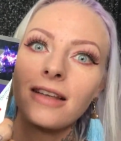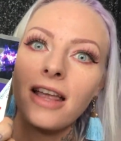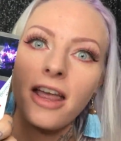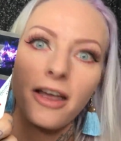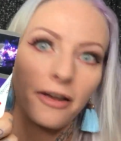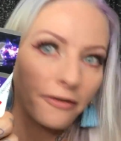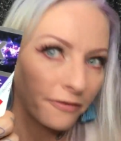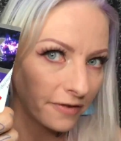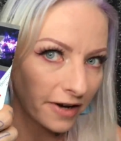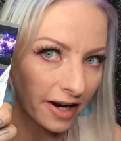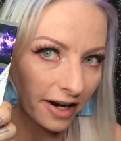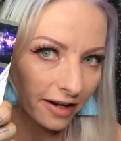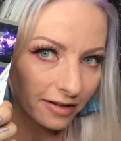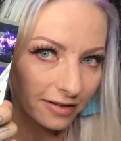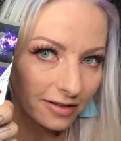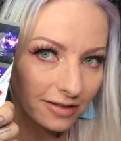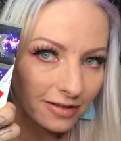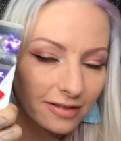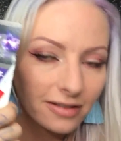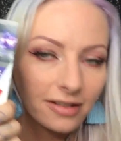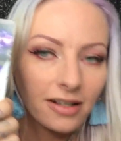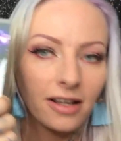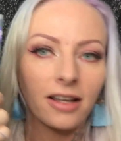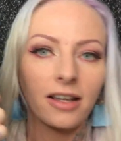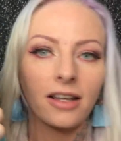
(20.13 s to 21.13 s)

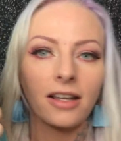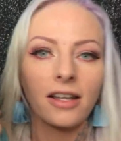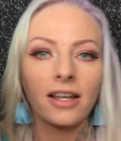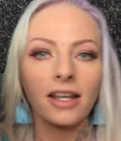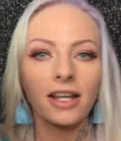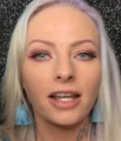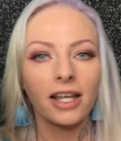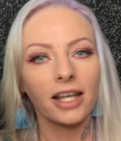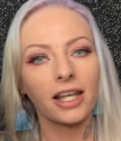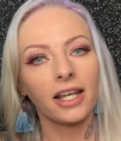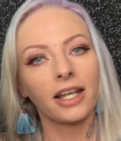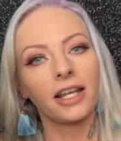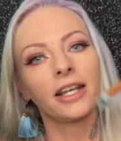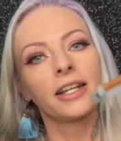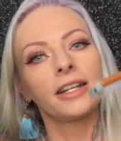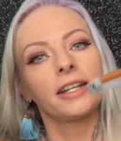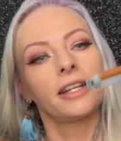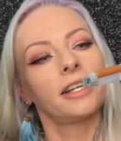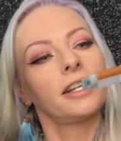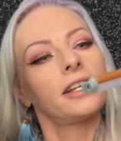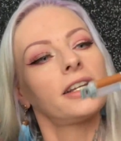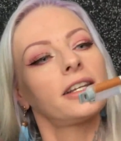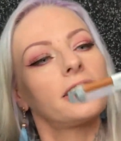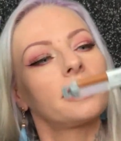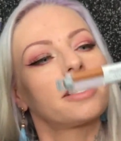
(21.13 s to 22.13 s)
FX.
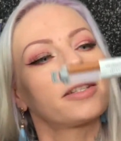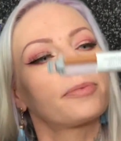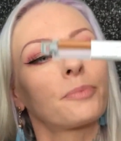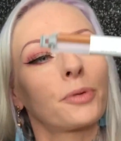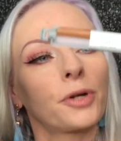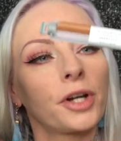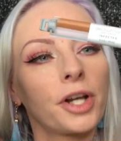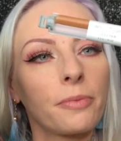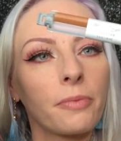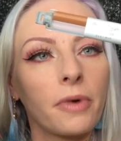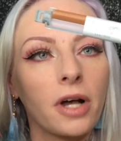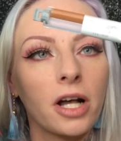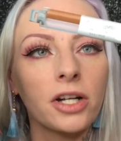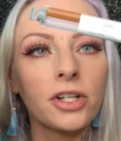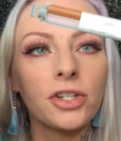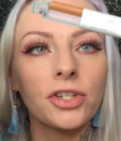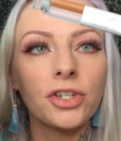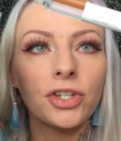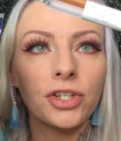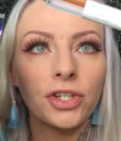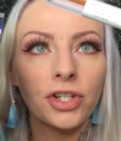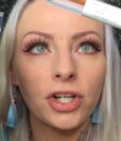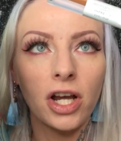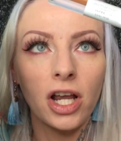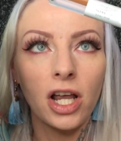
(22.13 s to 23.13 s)
It is pretty
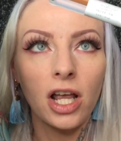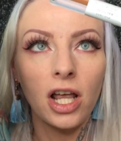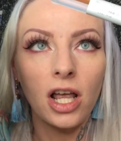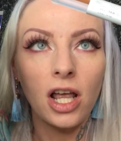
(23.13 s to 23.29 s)
much